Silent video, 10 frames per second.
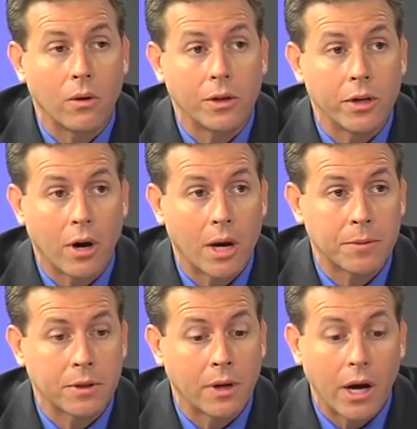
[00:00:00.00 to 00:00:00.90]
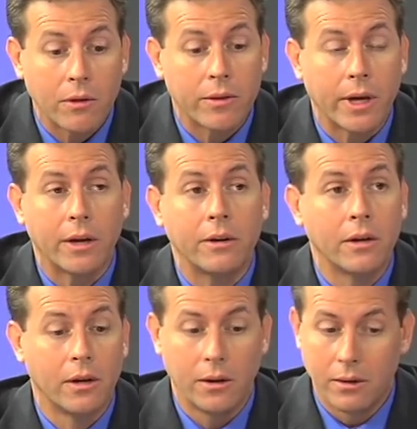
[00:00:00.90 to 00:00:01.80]
only option other than
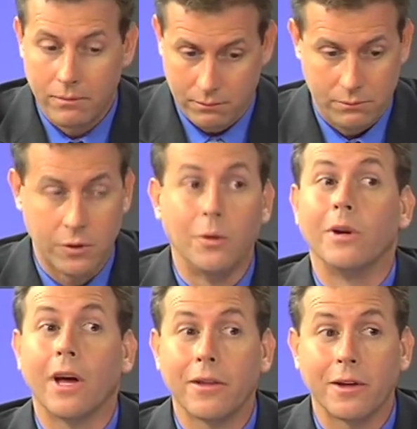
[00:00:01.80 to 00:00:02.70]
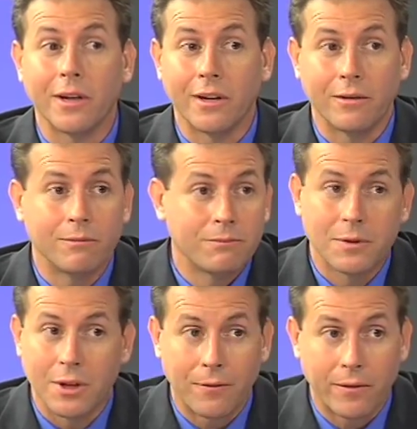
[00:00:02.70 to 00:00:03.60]
doing nothing and
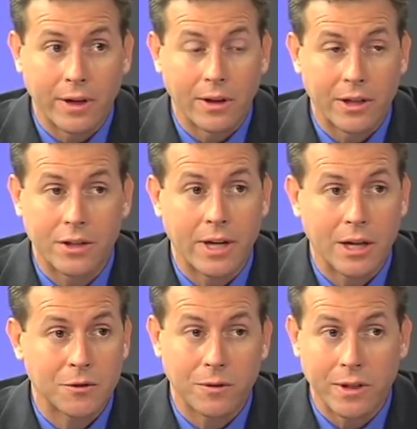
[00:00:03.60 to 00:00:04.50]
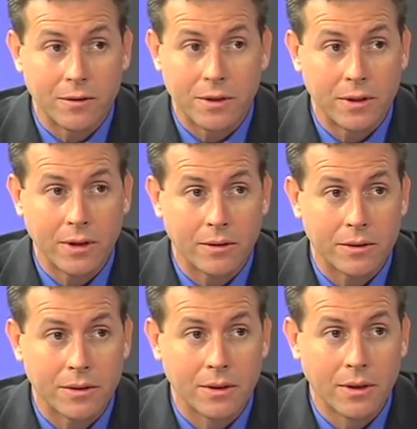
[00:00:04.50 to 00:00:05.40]
suffering like she has for years and
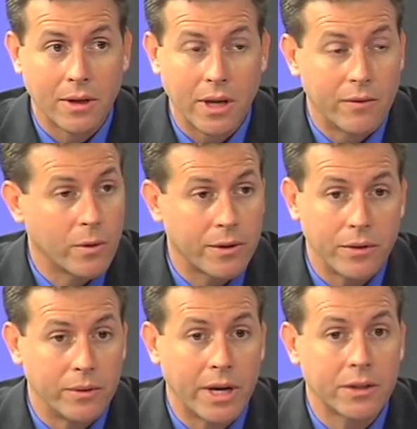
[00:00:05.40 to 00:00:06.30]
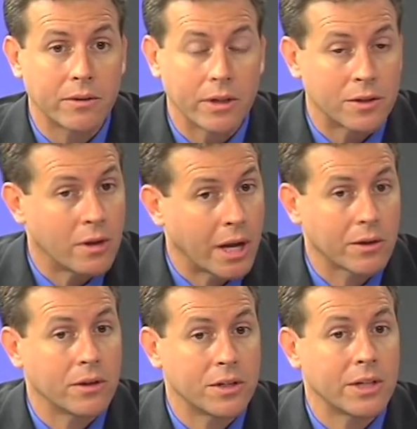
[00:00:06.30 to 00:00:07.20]
years. Even with a new denture, it's not
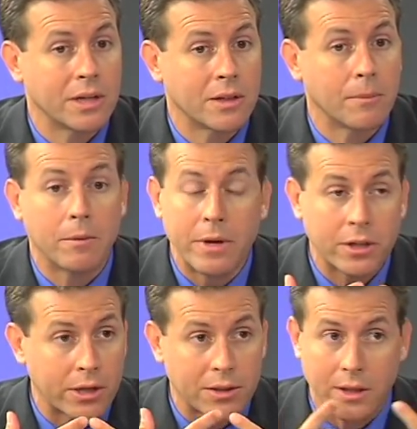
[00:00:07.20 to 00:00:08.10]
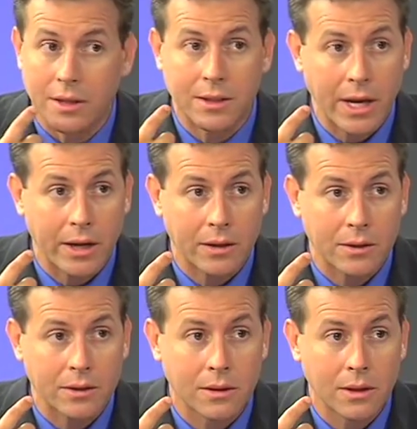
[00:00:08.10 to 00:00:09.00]
going to change that much. It may change the
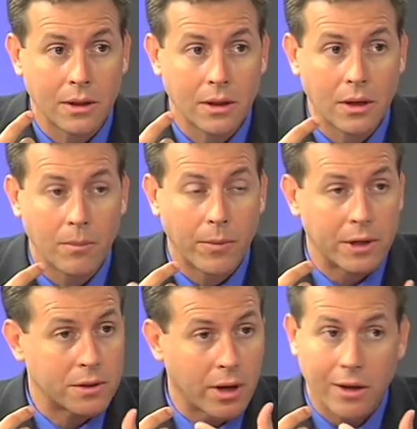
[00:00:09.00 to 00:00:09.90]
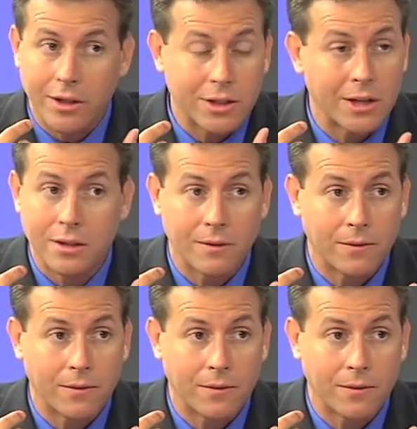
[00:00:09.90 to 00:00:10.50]
aesthetics, but it's not going to change the